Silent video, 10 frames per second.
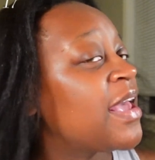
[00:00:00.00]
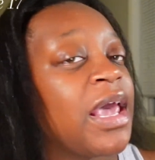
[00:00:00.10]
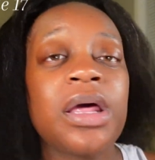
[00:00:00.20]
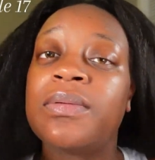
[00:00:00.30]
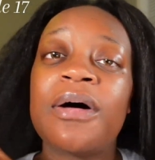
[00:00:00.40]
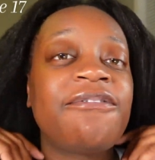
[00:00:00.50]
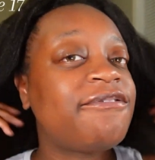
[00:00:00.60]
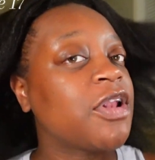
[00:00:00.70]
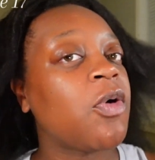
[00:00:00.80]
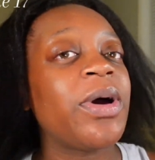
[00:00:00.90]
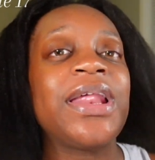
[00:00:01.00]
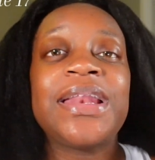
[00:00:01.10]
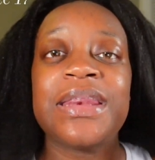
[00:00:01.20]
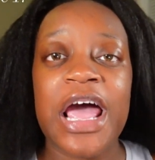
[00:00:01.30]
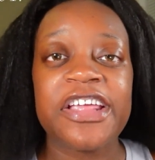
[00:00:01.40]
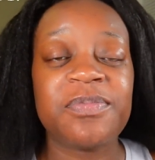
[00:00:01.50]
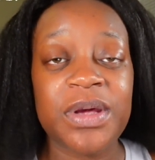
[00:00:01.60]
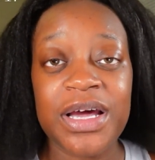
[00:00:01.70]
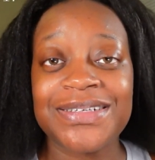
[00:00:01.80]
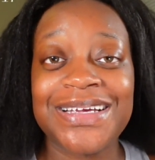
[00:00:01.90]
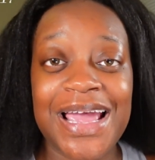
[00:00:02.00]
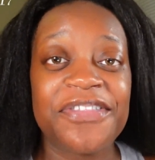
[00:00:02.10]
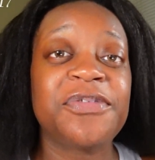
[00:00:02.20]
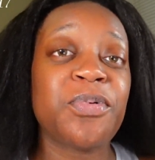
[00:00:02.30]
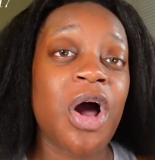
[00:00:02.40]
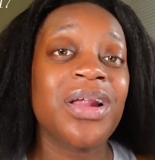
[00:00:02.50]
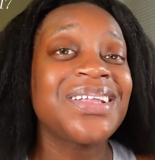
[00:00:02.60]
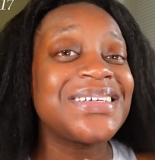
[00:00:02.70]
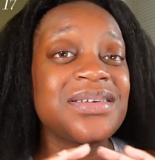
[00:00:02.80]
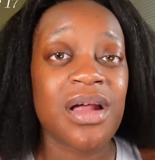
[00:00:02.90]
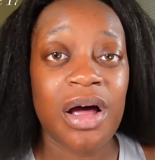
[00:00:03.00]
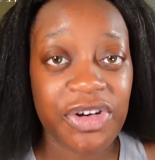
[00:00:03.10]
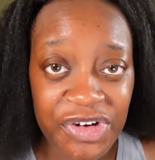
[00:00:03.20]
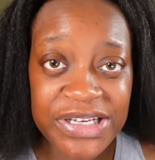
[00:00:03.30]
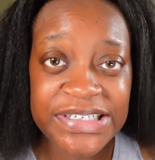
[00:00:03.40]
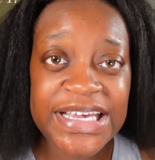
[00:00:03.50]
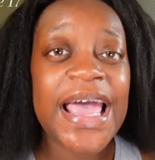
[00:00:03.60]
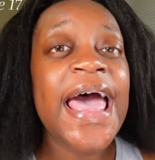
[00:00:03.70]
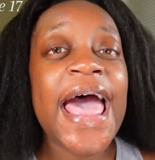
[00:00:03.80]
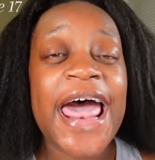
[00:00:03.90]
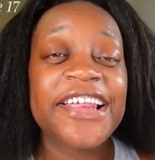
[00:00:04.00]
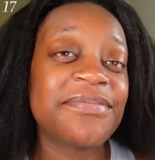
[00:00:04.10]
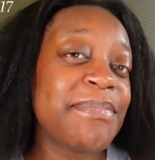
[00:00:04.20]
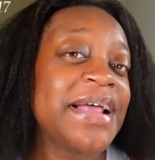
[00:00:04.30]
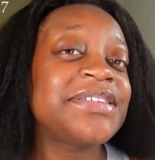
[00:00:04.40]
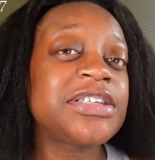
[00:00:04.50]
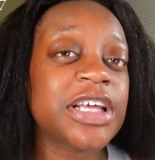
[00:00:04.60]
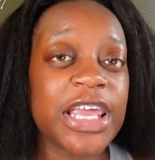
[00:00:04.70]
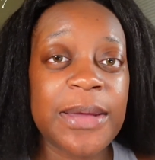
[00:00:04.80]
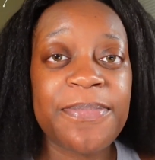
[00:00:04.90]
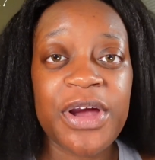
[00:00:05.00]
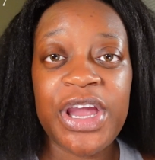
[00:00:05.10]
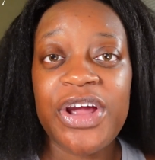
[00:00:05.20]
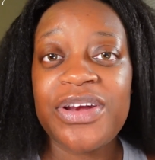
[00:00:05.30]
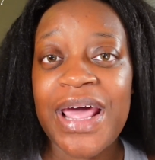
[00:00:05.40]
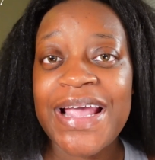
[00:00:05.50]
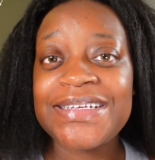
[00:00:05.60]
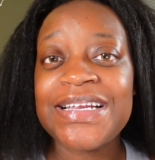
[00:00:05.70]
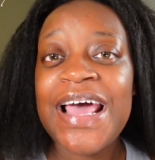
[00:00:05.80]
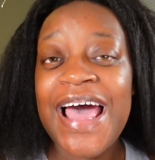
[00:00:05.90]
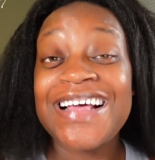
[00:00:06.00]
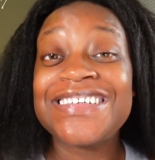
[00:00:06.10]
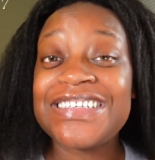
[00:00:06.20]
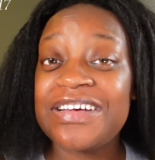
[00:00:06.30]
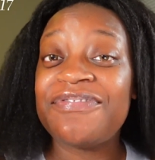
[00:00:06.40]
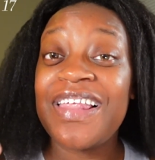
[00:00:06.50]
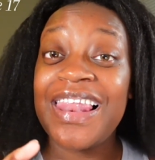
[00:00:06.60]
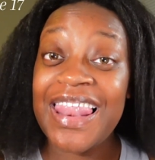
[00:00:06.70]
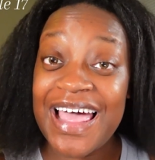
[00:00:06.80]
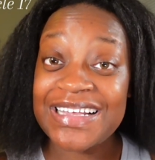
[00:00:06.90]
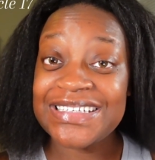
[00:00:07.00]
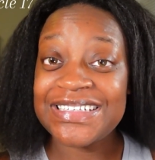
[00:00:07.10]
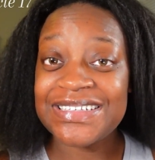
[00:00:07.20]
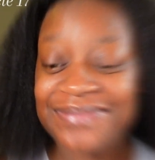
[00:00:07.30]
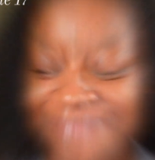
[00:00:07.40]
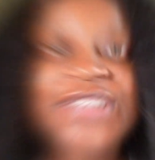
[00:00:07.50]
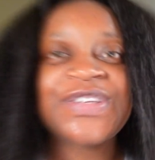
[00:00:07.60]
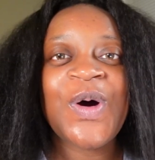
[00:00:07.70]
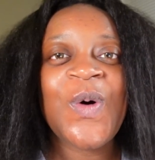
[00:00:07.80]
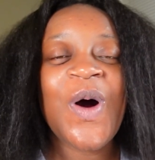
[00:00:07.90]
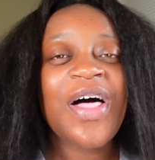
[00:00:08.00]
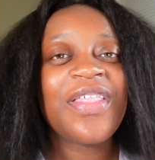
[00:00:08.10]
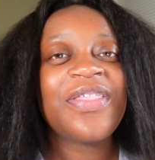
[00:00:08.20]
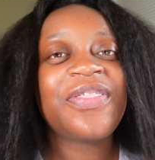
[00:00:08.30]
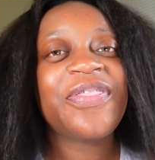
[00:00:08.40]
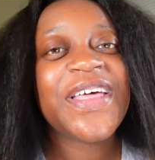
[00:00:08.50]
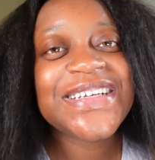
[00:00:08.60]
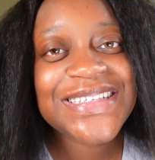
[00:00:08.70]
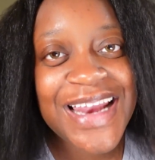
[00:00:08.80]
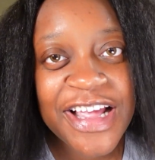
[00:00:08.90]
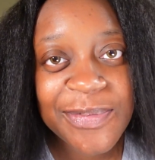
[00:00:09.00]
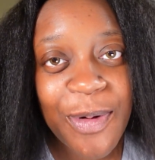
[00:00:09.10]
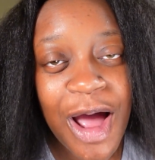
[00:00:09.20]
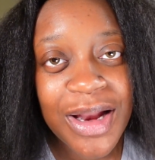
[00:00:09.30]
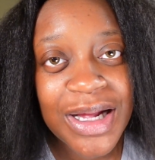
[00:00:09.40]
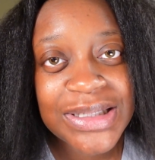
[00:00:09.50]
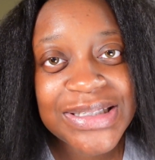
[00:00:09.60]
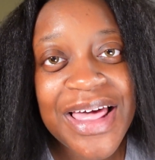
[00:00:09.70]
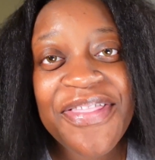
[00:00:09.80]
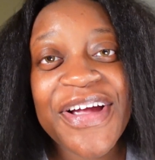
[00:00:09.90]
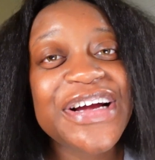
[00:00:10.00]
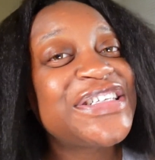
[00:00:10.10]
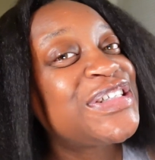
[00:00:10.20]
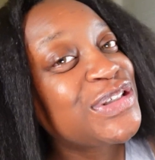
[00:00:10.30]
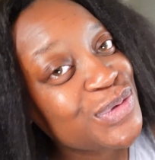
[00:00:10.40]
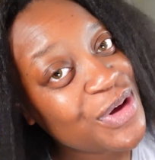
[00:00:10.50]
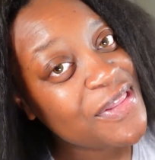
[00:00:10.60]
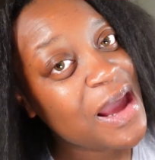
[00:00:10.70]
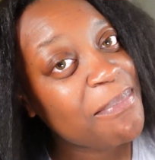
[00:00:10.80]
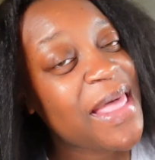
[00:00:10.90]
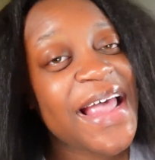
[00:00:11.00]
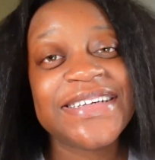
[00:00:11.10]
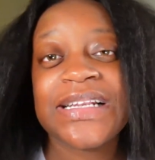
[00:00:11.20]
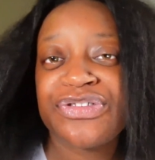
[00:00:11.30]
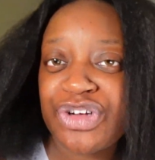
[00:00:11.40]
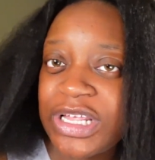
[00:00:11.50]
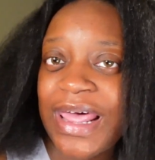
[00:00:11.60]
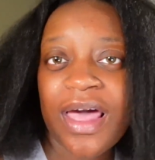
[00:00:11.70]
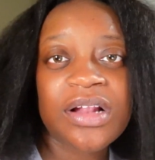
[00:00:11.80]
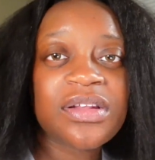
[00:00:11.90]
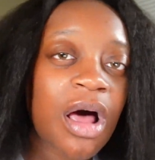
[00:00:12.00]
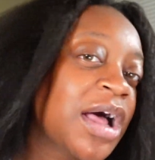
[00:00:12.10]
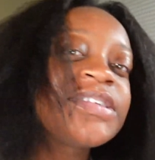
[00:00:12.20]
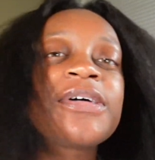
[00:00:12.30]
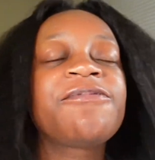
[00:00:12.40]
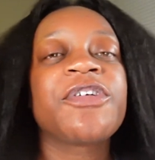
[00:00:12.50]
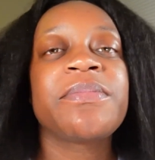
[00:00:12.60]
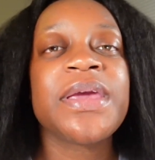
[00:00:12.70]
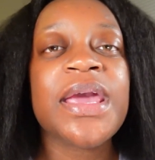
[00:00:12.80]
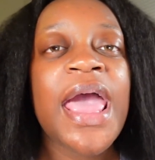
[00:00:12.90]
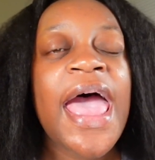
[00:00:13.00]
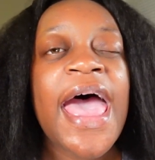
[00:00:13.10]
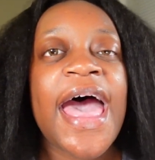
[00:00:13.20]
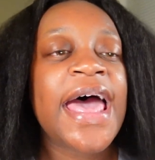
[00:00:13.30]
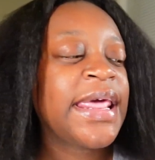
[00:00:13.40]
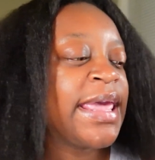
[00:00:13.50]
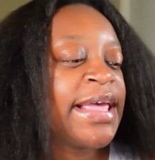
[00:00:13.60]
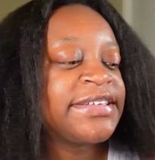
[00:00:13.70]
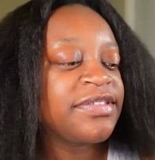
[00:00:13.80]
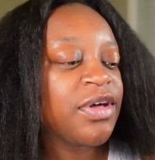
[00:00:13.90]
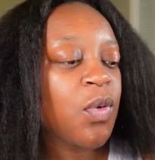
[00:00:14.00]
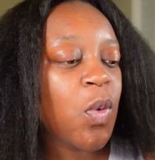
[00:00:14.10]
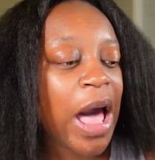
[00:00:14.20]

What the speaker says: It comes out flowing and nice because, again, this product is non-greasy and is meant to keep your hair nice and stiff less. So this next product, there's 2 of them that is literally like a toss-up for me, and it is the